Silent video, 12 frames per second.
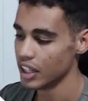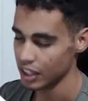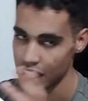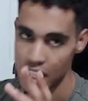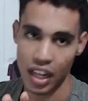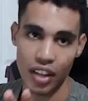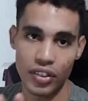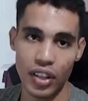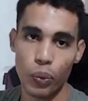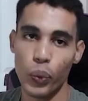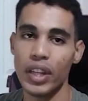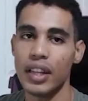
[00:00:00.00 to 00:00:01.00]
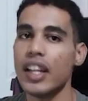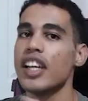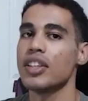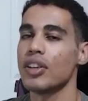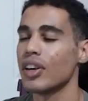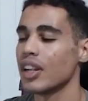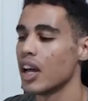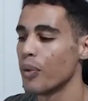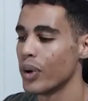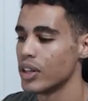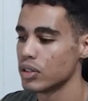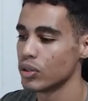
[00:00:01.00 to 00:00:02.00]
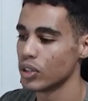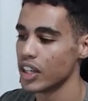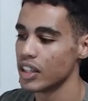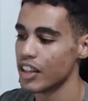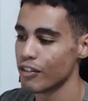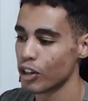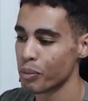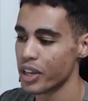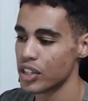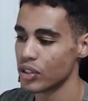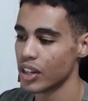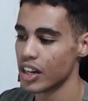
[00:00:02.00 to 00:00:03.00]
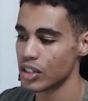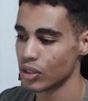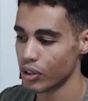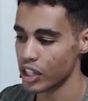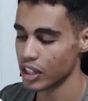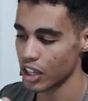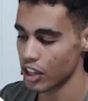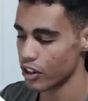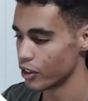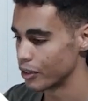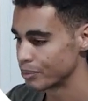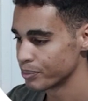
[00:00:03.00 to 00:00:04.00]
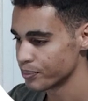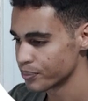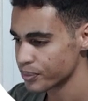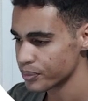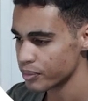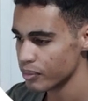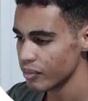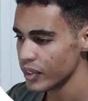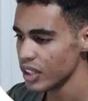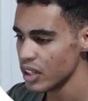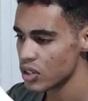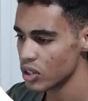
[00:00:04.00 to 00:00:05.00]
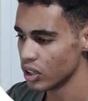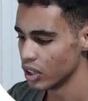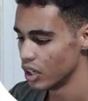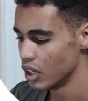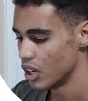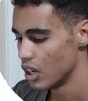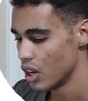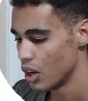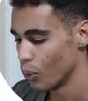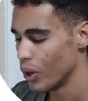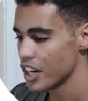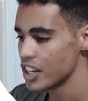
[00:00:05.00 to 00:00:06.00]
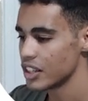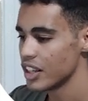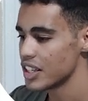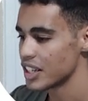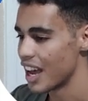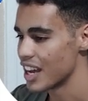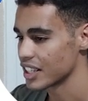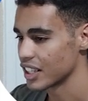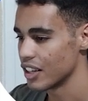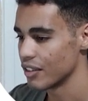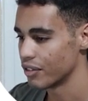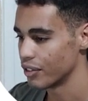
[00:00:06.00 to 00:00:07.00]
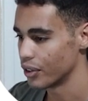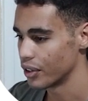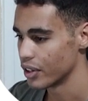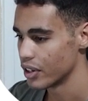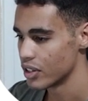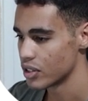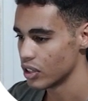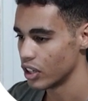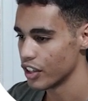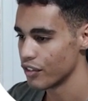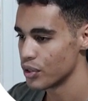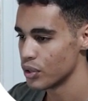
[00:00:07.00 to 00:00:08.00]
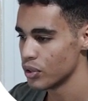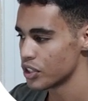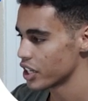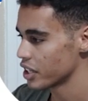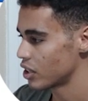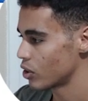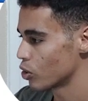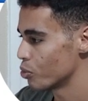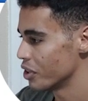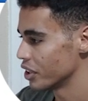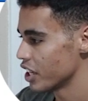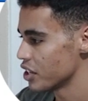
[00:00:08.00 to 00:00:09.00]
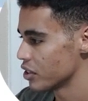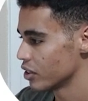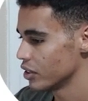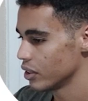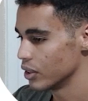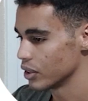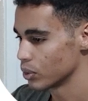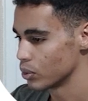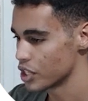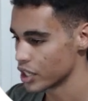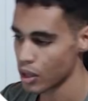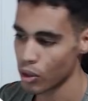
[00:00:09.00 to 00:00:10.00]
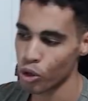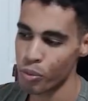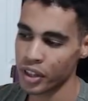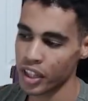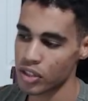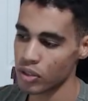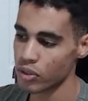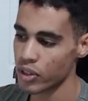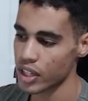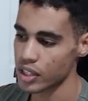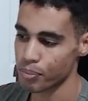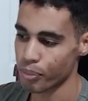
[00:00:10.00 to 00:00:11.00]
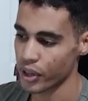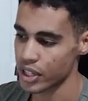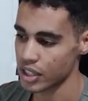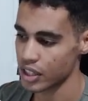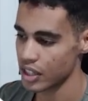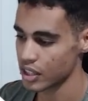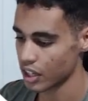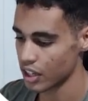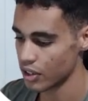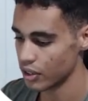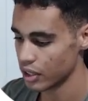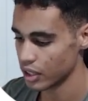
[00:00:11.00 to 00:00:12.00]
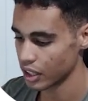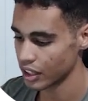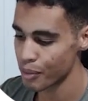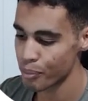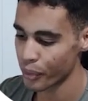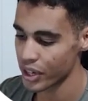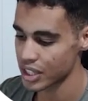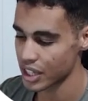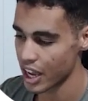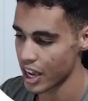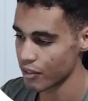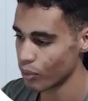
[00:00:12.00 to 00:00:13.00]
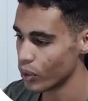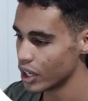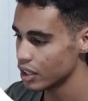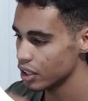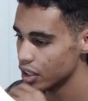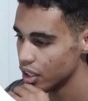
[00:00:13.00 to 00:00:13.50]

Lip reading: This handle will later allow us to take the information and store it here. So what is this asking for? So if you check the documentation, look, to check the documentation, you just press this here and then press F1.